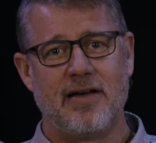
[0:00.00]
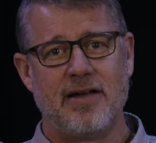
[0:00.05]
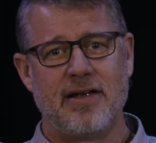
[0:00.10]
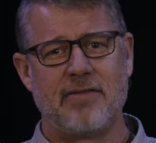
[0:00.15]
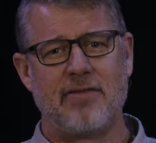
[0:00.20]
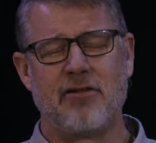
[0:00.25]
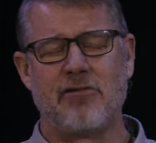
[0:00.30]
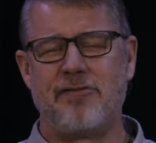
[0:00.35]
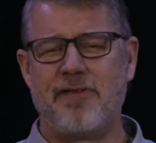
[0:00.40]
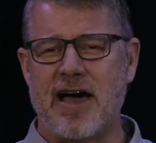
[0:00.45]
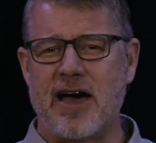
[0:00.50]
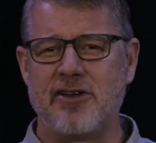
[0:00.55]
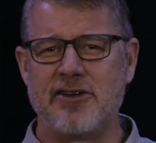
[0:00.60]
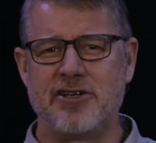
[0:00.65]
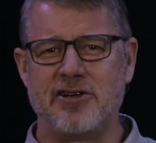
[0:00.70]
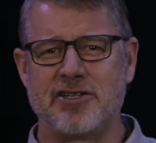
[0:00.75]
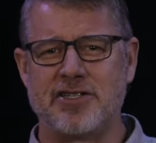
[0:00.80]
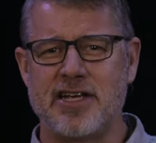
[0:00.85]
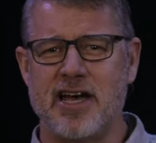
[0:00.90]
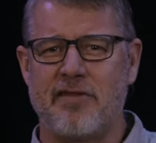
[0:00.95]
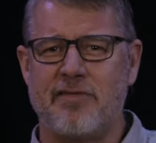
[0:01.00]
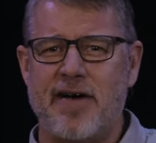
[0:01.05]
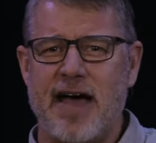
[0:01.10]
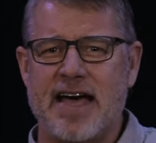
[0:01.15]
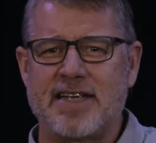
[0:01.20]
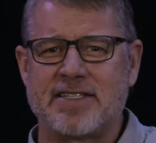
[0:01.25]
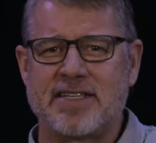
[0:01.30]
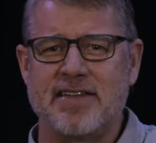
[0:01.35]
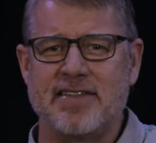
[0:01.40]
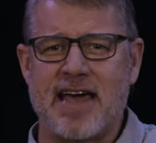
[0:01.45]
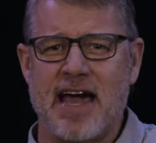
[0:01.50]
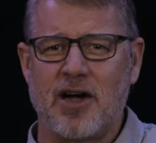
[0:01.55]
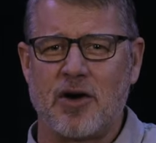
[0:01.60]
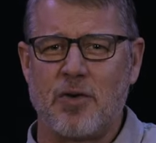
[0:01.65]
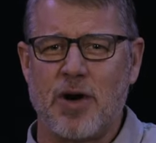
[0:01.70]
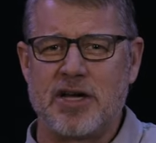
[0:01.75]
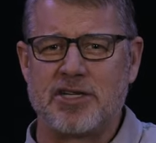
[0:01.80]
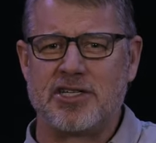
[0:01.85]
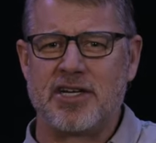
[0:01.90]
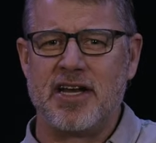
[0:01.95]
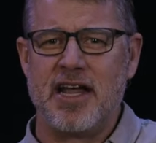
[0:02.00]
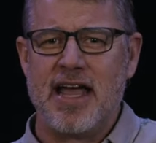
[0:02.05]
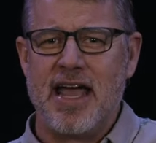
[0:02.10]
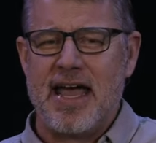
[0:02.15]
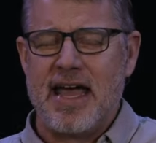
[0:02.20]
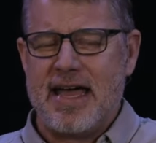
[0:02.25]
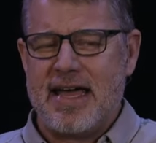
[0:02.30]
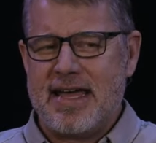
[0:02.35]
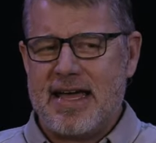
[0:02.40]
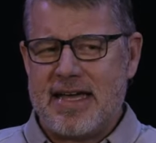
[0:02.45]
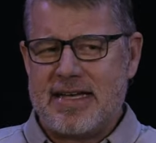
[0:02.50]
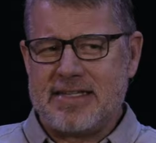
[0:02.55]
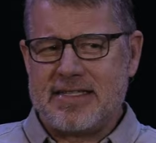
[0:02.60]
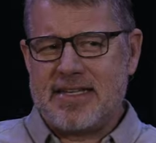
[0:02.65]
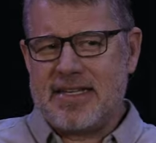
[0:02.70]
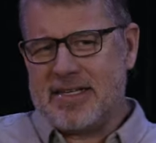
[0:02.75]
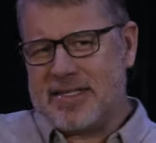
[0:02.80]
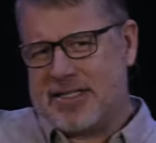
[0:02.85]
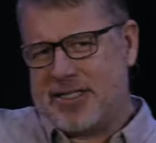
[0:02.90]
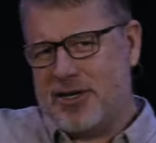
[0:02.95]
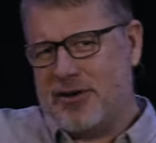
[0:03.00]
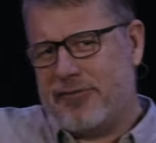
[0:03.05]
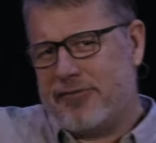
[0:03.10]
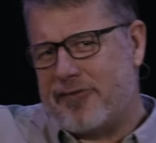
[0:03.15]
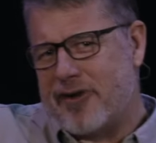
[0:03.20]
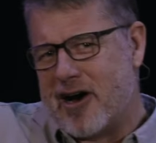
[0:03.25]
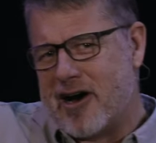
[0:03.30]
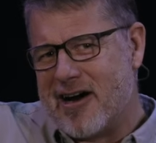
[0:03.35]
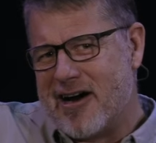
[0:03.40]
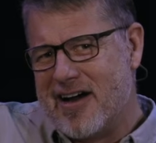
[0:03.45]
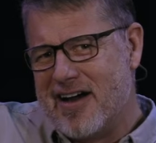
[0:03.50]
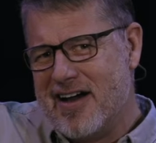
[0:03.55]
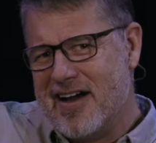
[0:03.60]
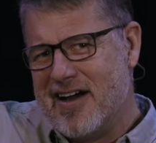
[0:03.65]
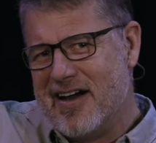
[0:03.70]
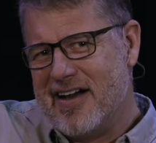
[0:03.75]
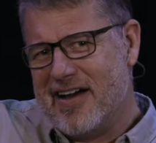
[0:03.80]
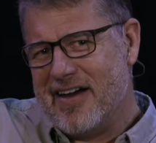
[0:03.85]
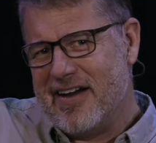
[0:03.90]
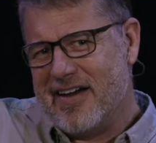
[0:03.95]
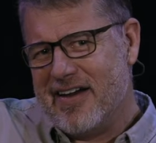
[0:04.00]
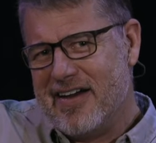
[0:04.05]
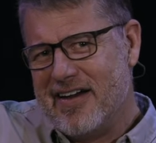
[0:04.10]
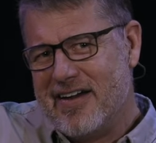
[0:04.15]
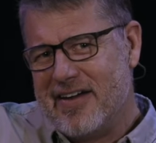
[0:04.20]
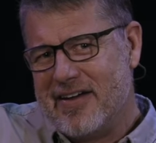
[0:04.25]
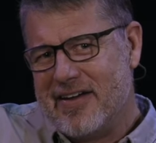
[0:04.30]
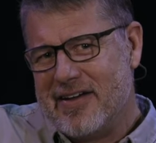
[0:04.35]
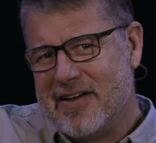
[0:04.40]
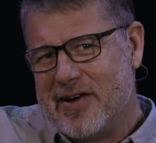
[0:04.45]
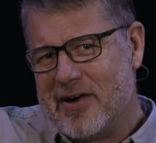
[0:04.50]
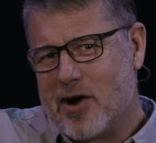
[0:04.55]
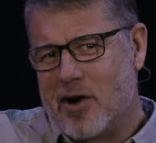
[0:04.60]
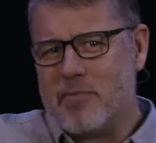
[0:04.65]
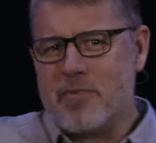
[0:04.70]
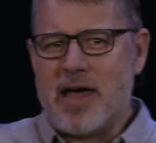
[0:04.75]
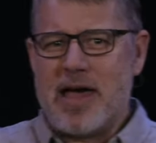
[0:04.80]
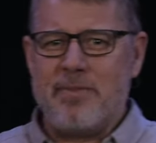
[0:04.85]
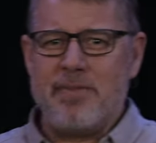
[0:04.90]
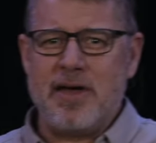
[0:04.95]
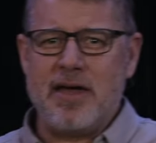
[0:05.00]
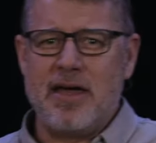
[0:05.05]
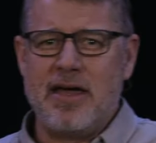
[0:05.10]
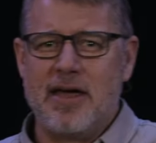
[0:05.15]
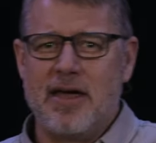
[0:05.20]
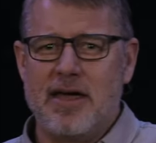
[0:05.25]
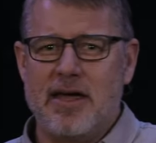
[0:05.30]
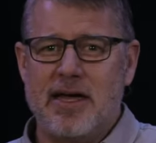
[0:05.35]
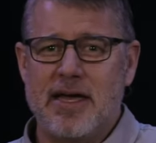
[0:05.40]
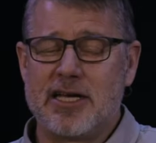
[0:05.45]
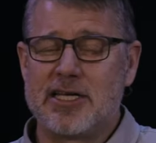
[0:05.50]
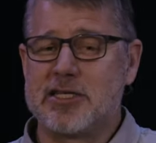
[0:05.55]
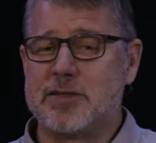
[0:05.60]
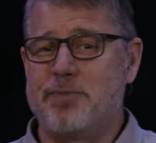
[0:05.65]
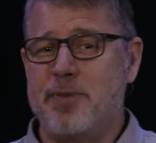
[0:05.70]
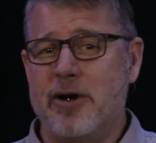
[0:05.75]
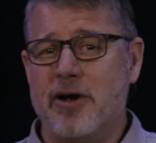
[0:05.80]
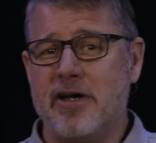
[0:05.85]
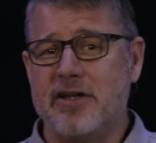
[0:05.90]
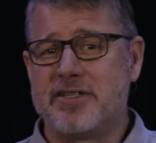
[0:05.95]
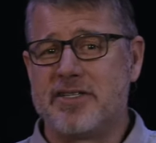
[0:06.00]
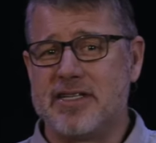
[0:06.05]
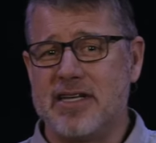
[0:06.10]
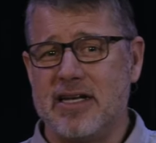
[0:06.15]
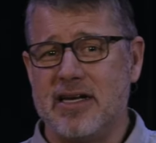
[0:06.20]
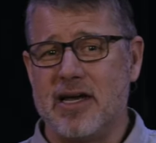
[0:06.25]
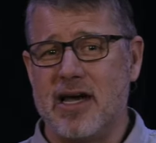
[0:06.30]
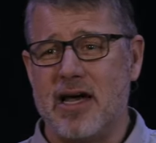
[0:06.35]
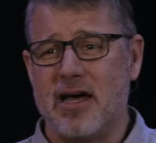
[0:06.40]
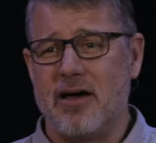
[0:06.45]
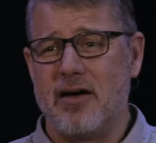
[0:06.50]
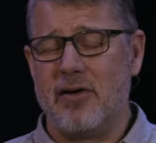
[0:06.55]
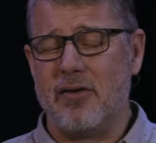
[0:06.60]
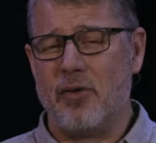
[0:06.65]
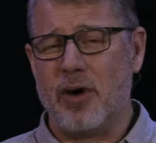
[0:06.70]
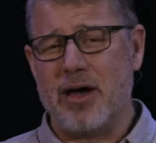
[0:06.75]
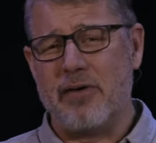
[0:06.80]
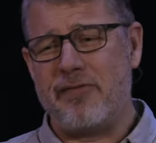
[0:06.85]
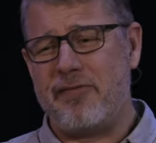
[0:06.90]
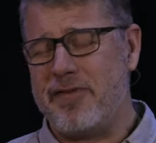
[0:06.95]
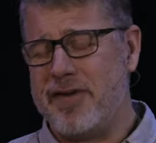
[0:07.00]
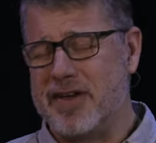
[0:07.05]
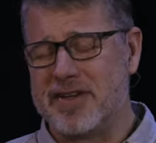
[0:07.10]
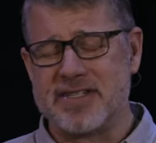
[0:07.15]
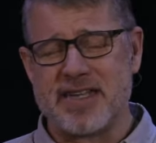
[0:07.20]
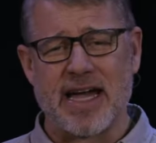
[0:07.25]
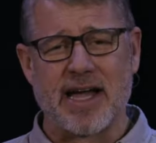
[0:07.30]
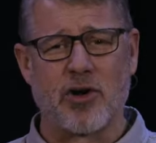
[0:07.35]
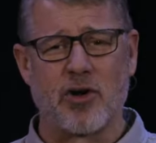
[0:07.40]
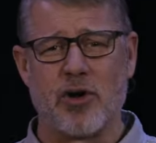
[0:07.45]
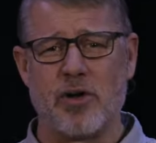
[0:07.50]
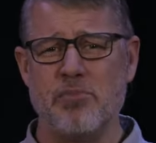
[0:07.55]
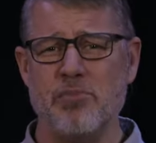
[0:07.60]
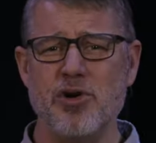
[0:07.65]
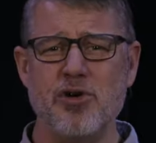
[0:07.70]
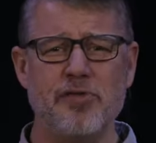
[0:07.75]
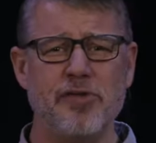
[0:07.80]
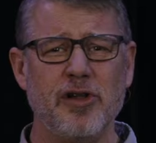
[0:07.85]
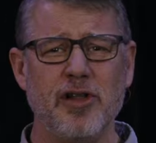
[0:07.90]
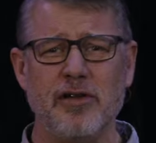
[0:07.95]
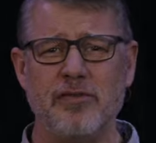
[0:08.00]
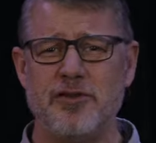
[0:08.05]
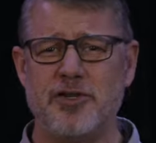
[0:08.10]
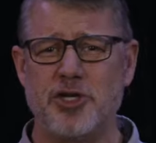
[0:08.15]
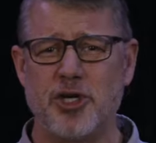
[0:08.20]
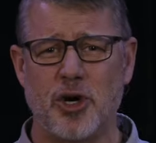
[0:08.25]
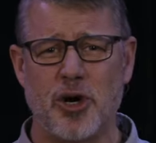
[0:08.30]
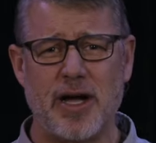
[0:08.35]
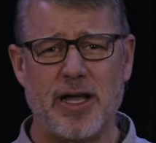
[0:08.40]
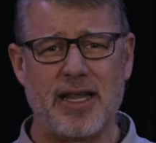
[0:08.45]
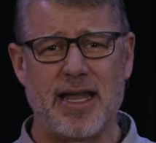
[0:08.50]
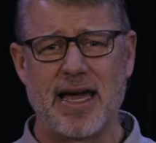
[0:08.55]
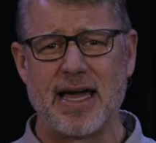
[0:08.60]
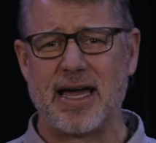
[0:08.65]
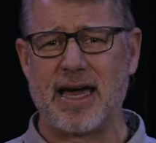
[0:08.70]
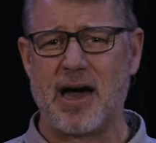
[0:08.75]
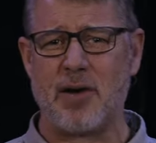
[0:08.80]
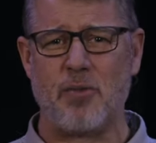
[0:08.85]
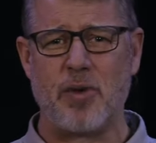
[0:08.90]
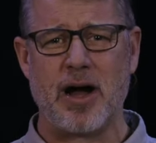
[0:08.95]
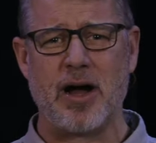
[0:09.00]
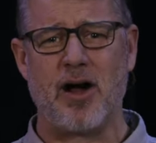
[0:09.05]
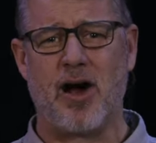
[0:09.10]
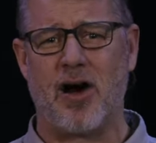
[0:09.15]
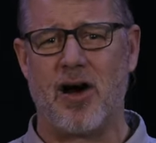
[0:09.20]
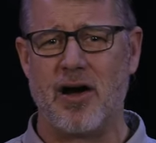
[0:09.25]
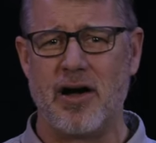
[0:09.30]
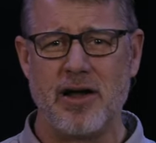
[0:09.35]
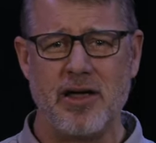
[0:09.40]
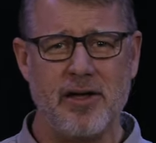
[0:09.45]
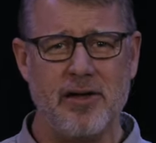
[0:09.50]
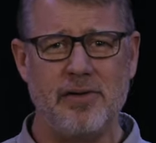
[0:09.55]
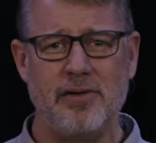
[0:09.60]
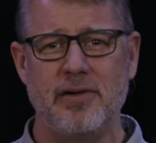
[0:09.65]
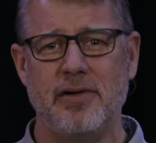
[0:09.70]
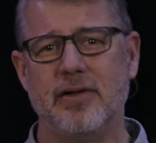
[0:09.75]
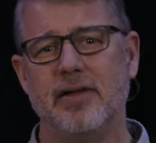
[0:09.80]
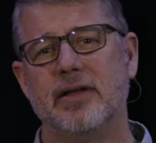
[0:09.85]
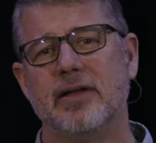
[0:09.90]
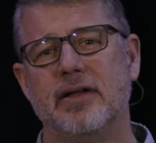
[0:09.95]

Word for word: You ever found yourself asking that question? Is this too far? Or maybe experiencing what feels like a removal of joy? Like, God, where are you?